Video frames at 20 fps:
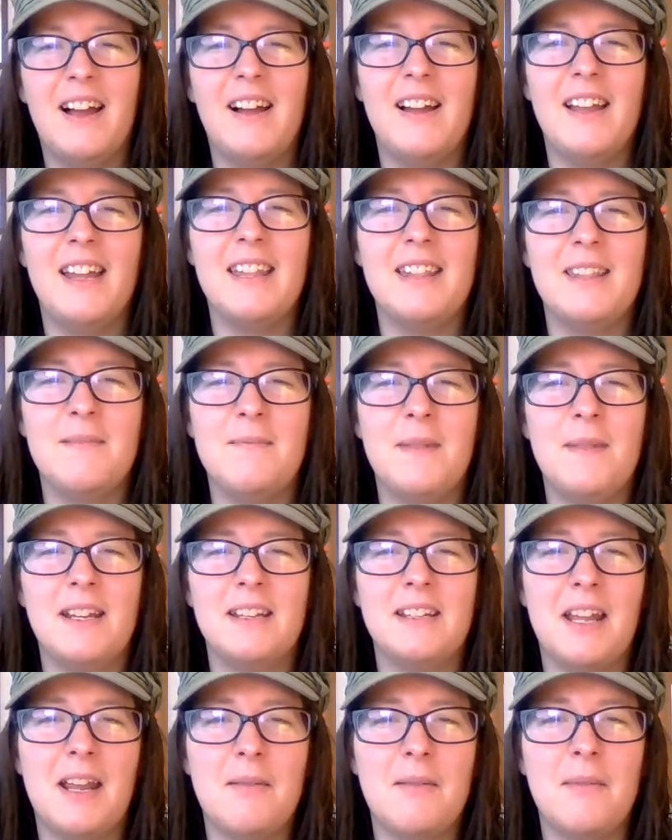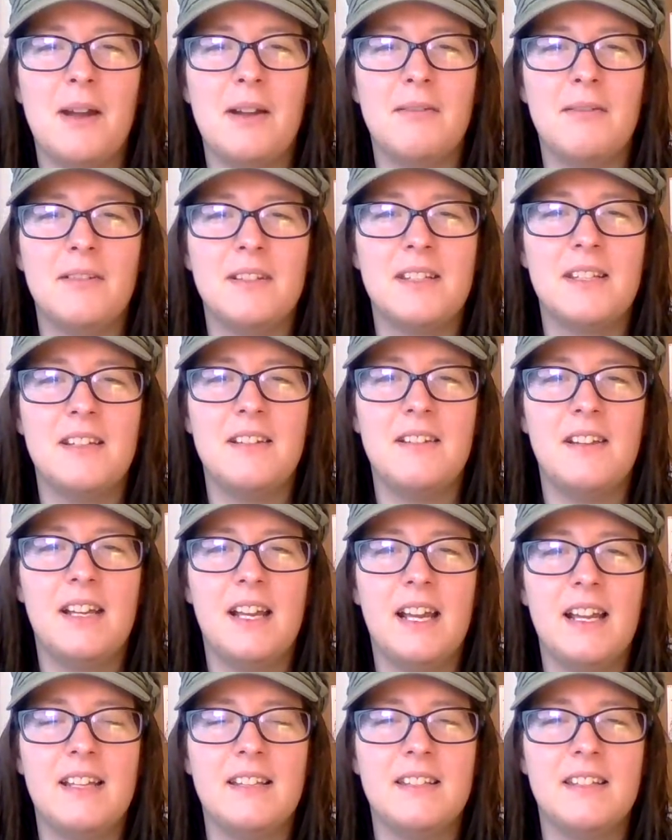In the meantime, I will see you
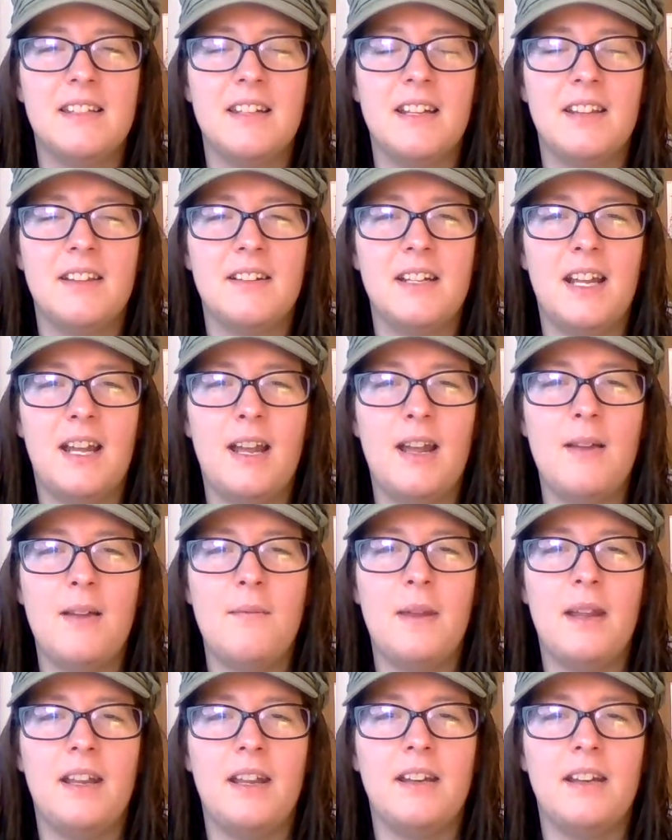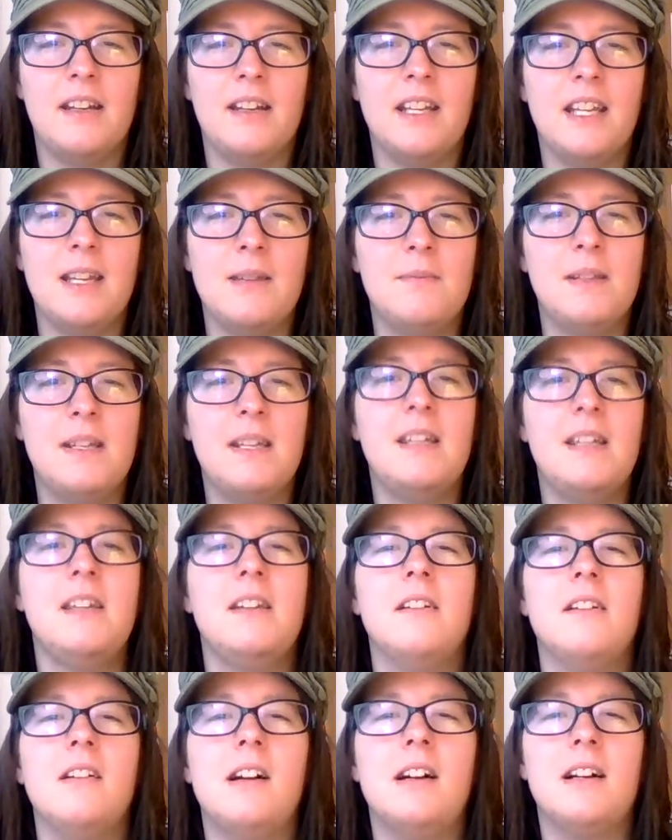guys another time, and keep being
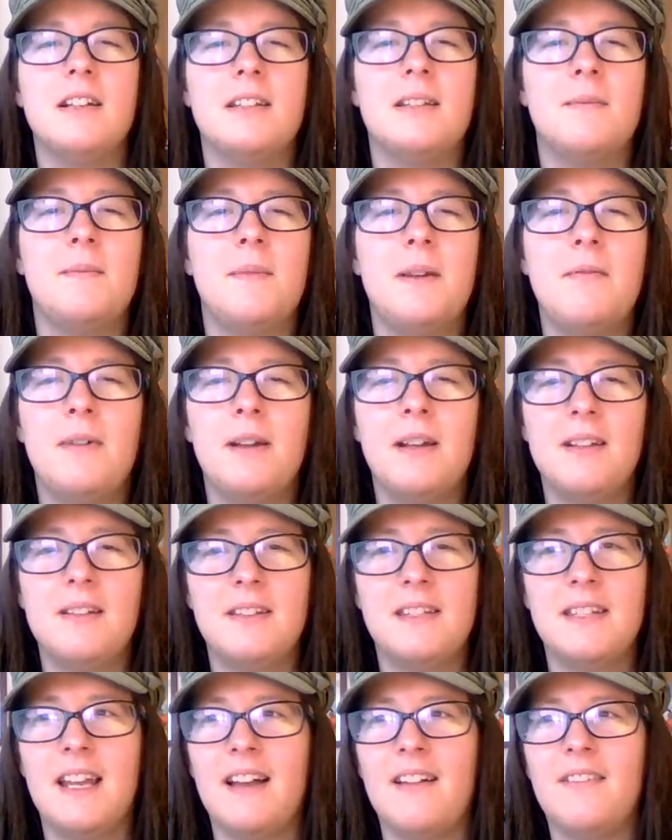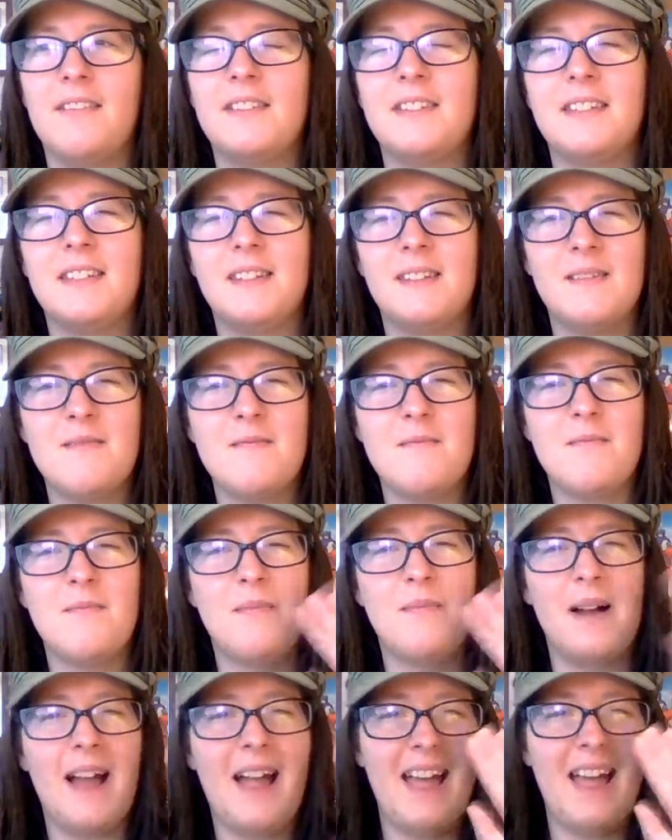your awesomely weird selves.
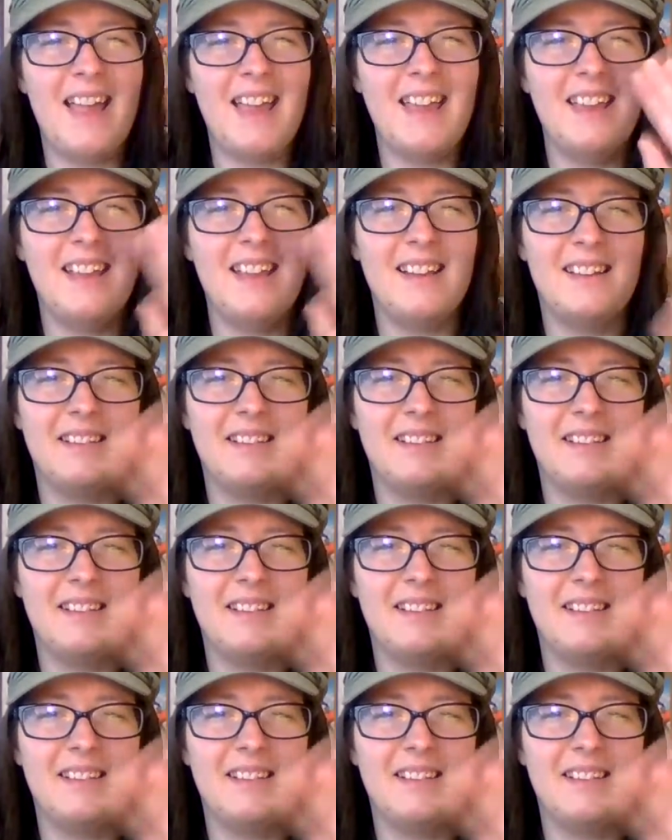Bye!